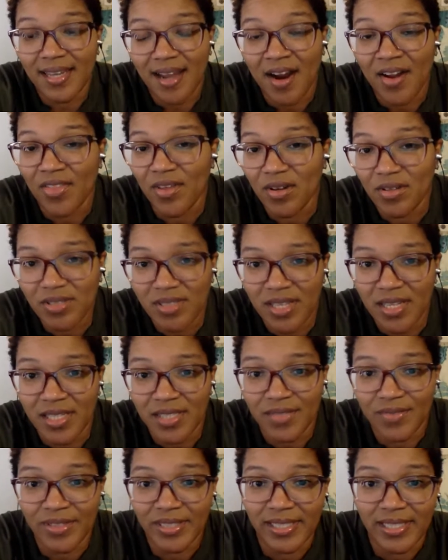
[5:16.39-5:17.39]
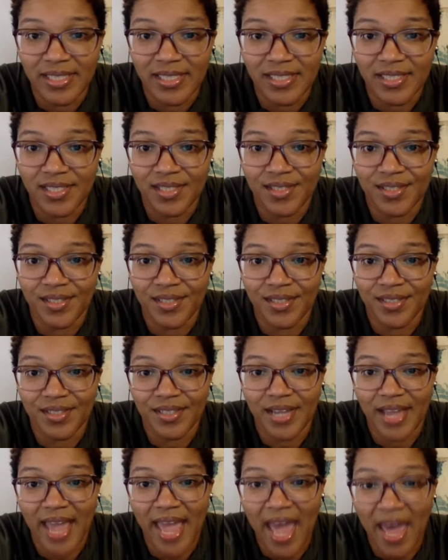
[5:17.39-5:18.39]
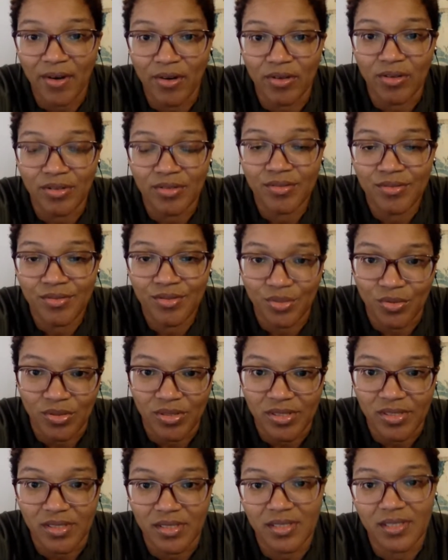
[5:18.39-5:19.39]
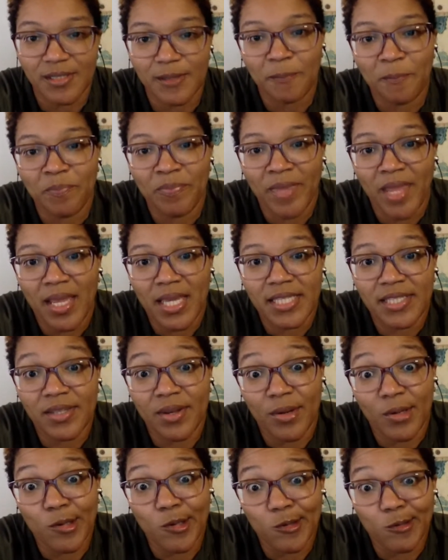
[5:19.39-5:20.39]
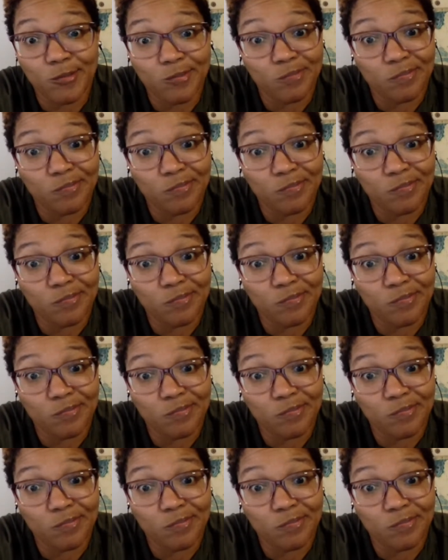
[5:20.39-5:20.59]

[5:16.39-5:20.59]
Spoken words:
are those things really considered outer sources? So